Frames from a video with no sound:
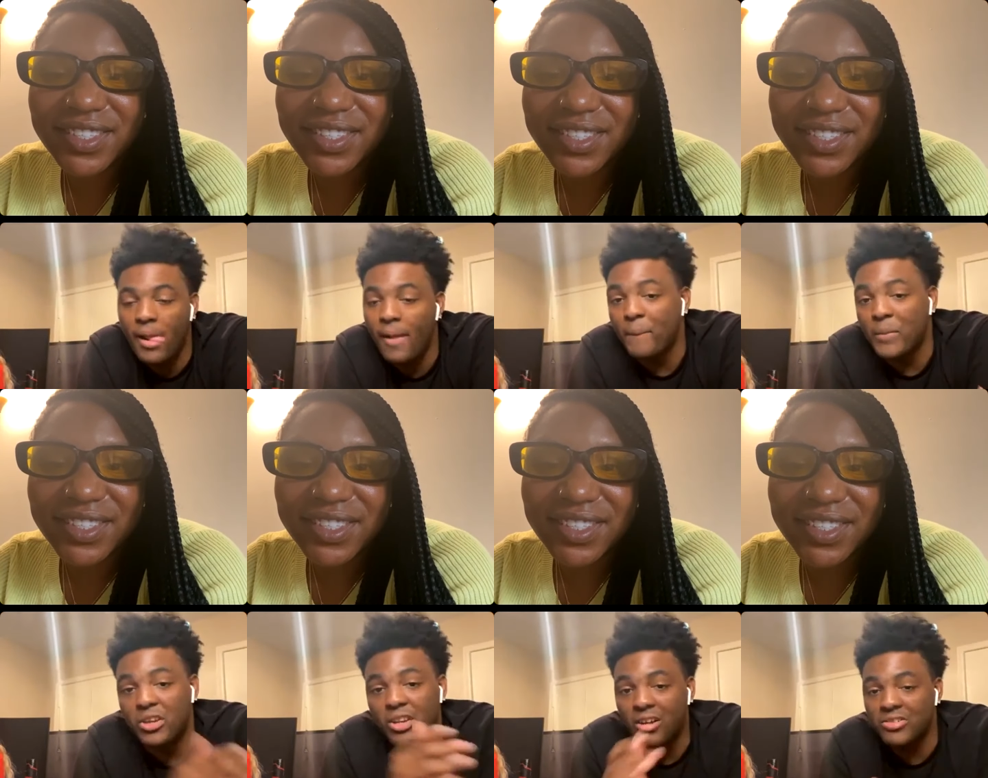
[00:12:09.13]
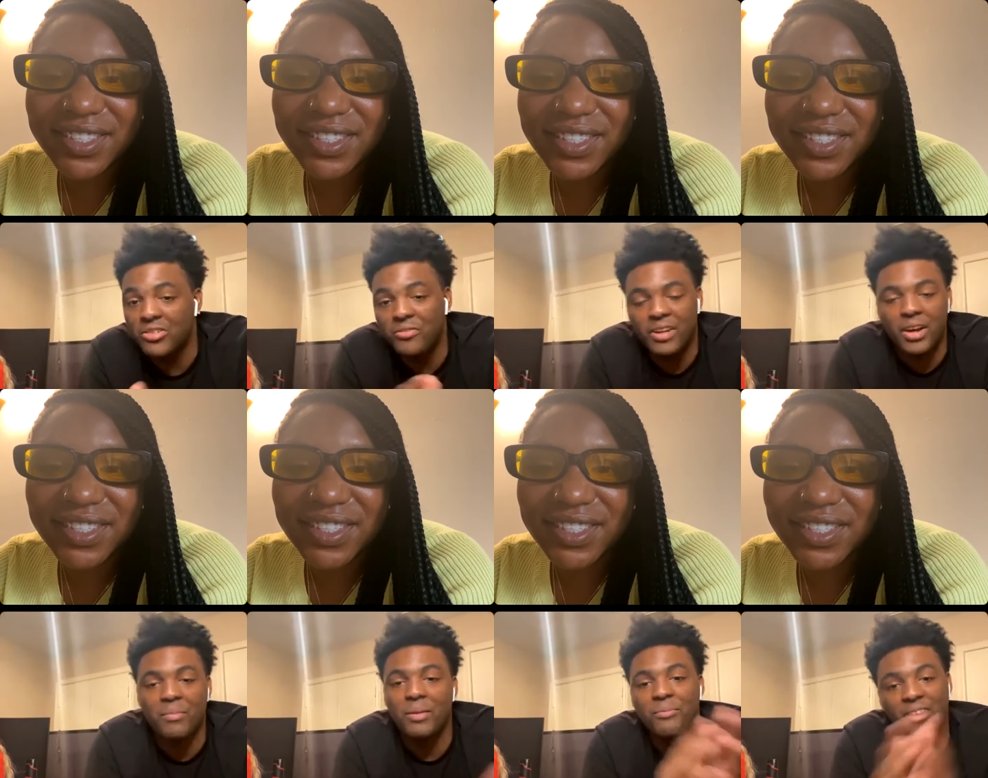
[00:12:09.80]
Speaker 1: You can also find
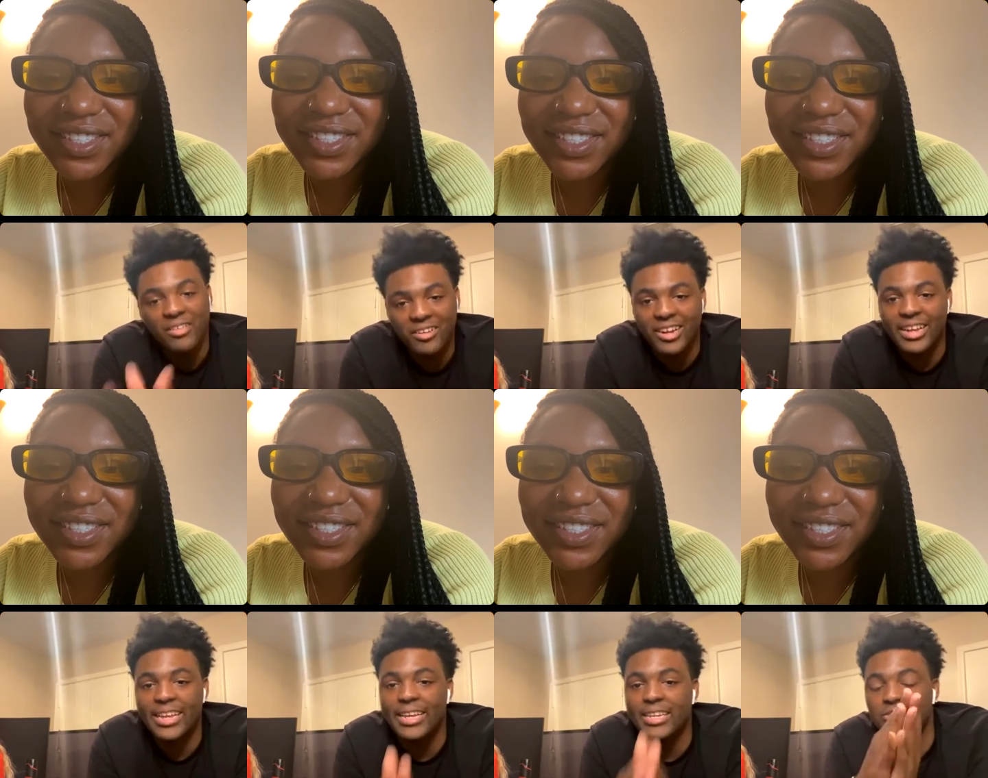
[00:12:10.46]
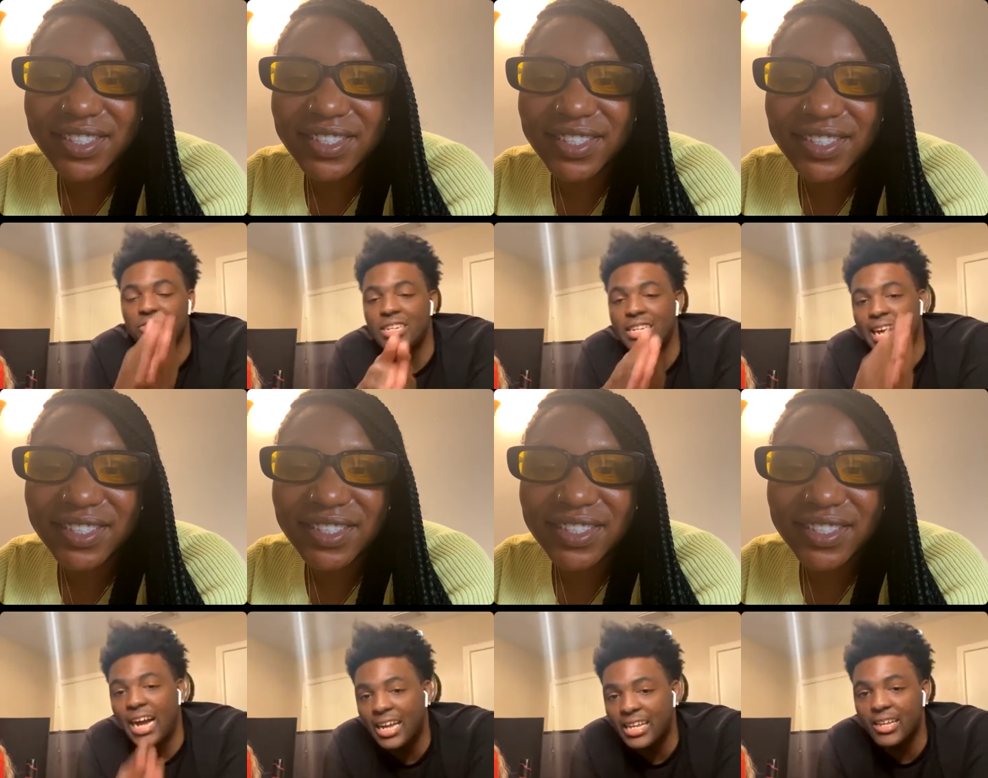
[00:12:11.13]
my brother there at Trendy
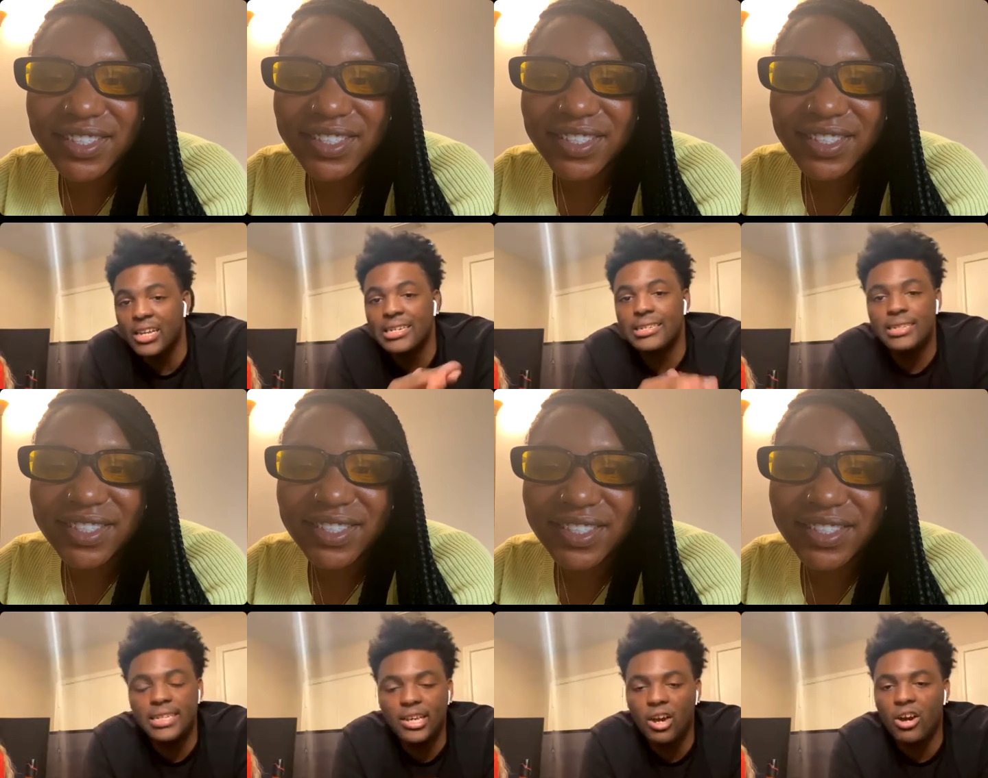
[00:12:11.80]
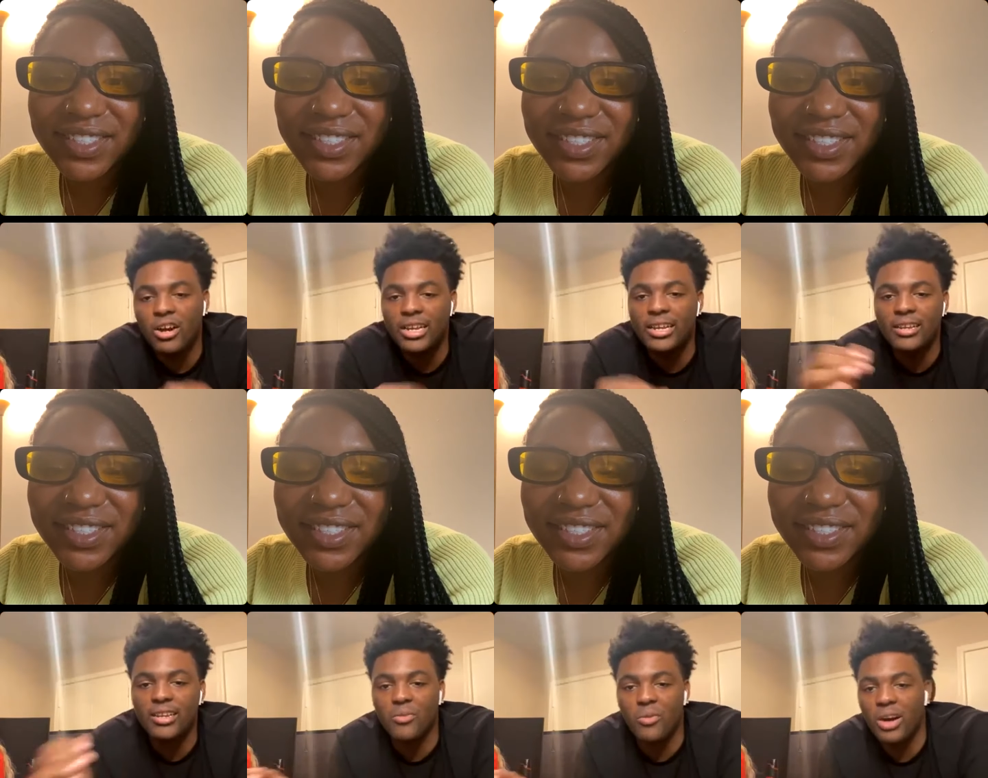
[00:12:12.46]
Gotti, T R E N
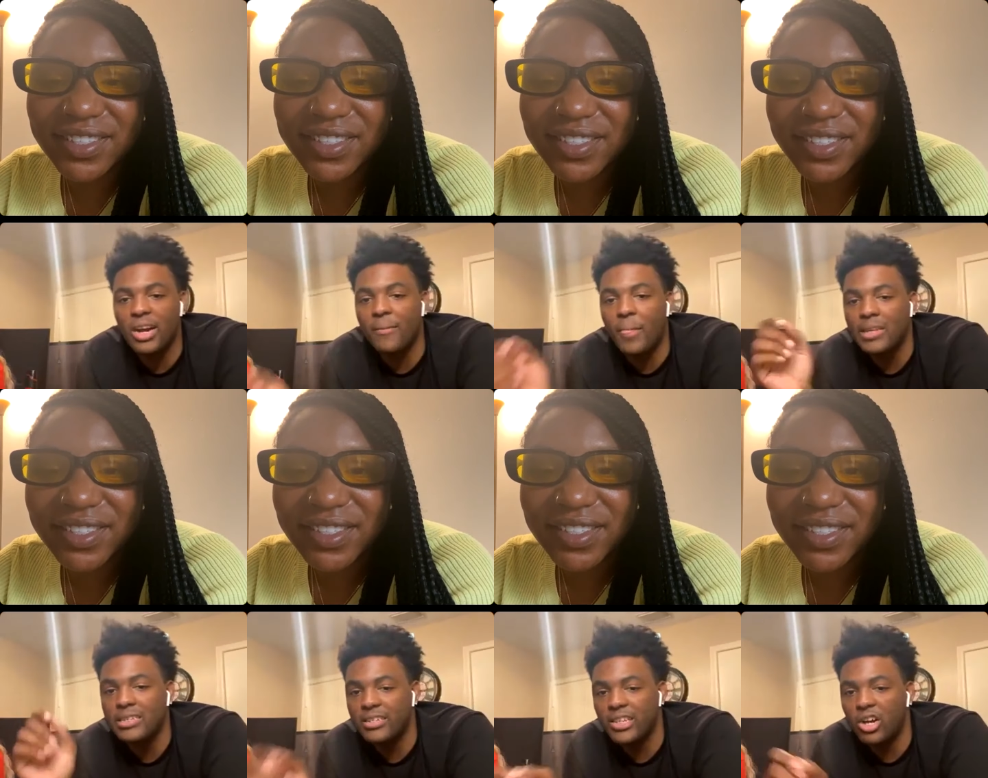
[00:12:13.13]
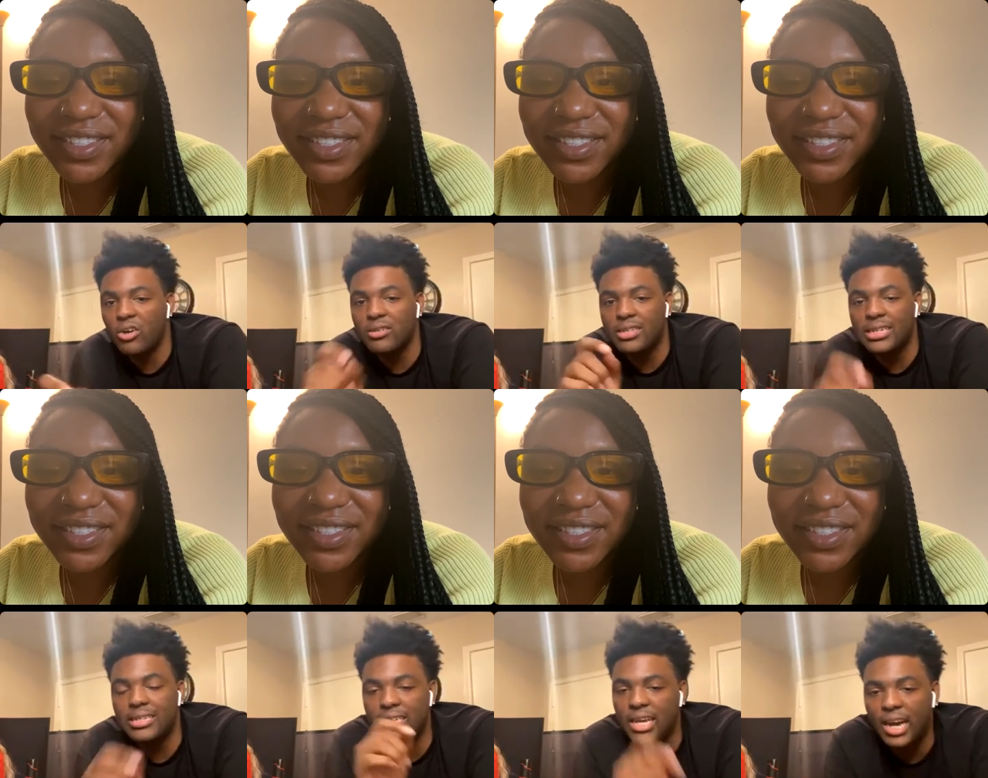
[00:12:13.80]
D Y G O T
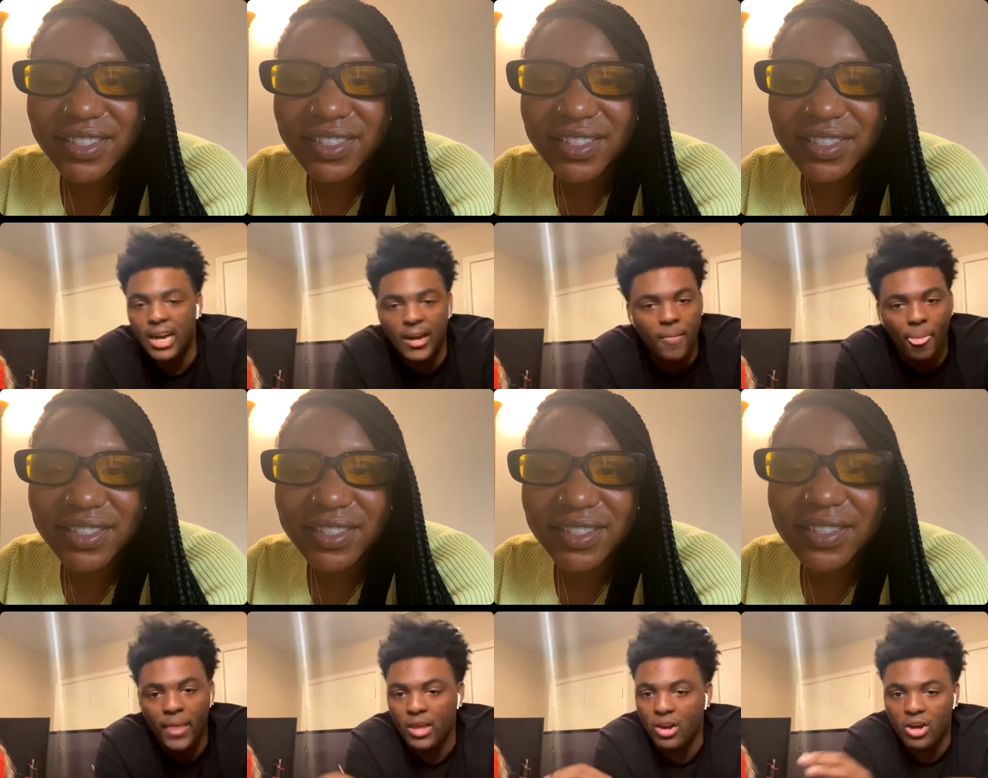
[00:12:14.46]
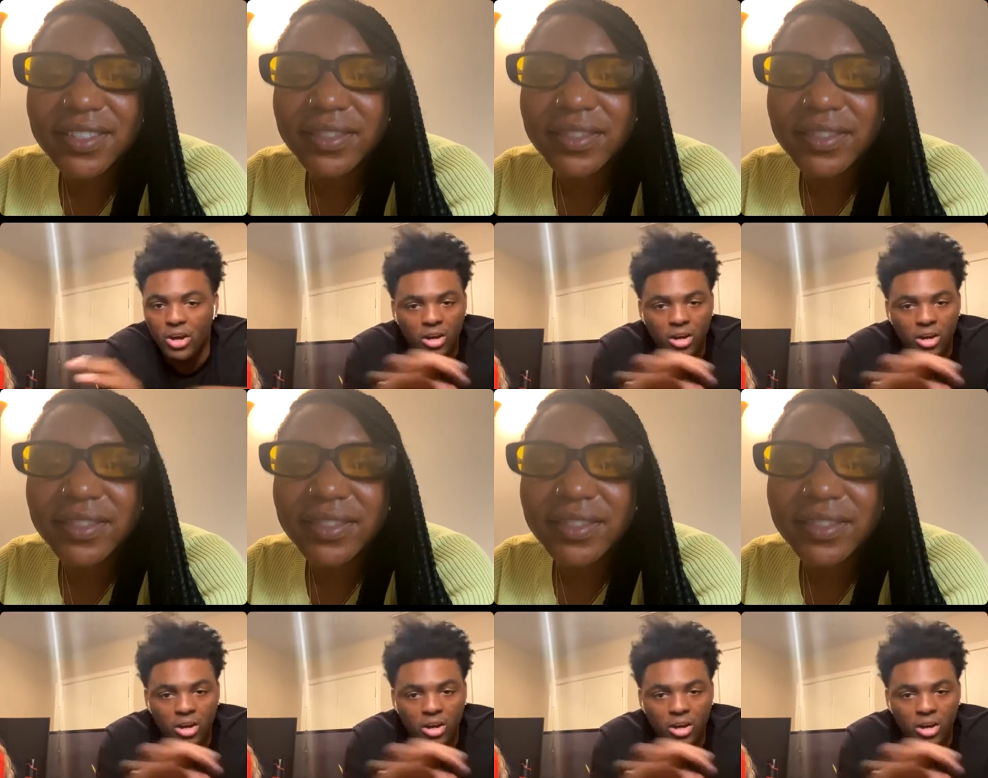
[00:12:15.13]
T I, at all